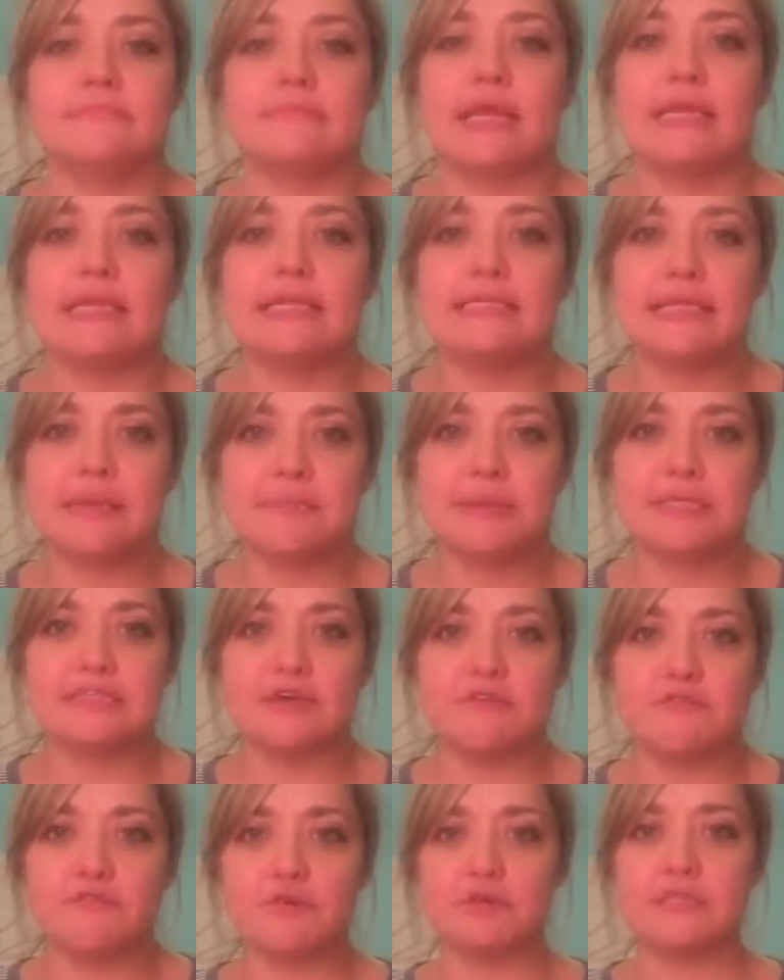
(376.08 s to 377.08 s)
need to get
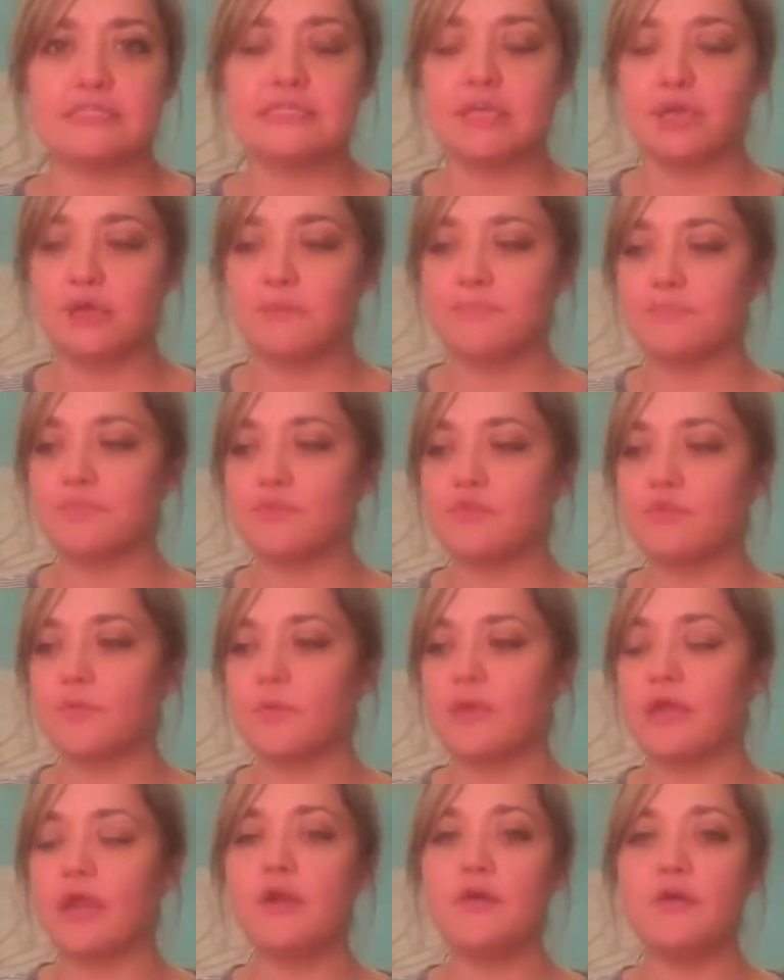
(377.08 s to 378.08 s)
myself focused here. So
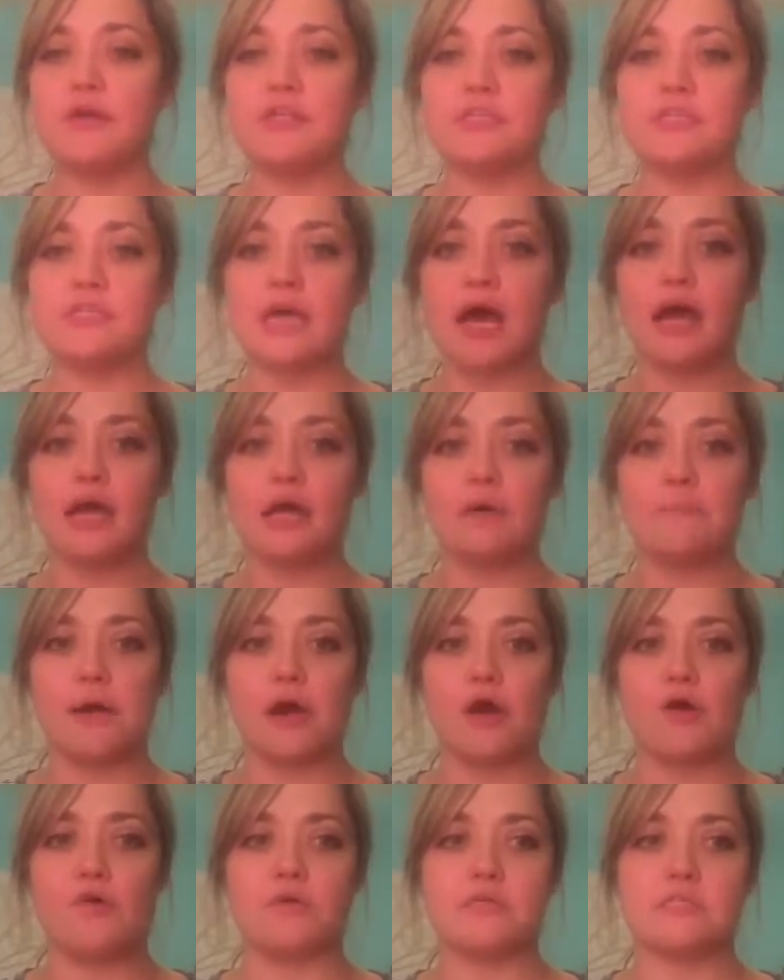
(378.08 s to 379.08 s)
we are going to talk
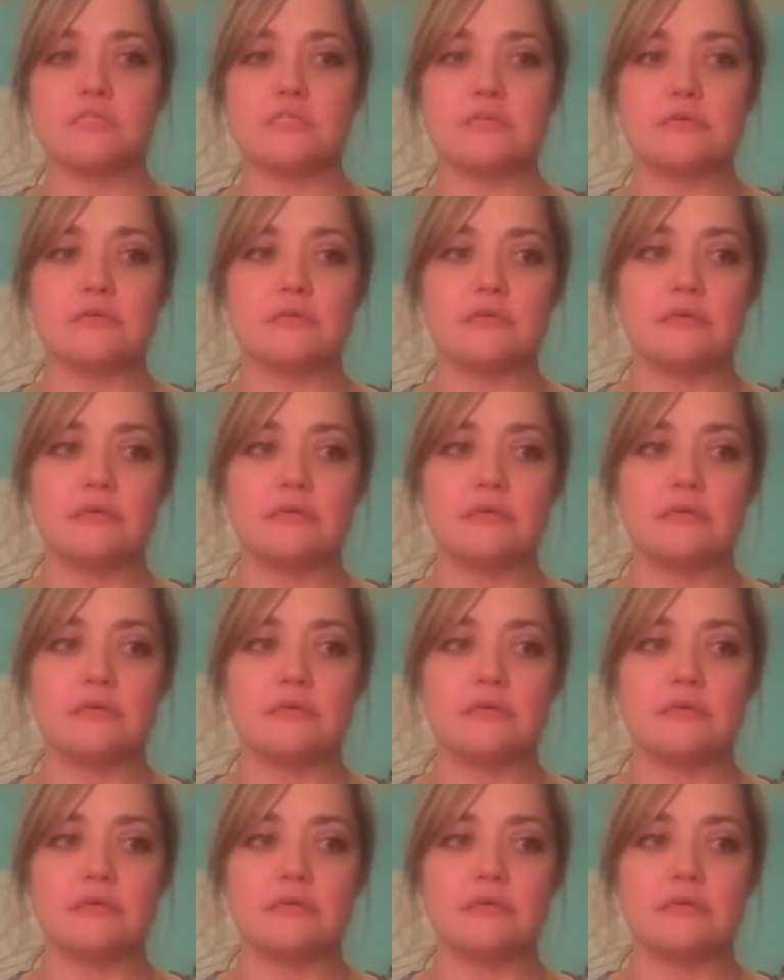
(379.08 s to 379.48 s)
about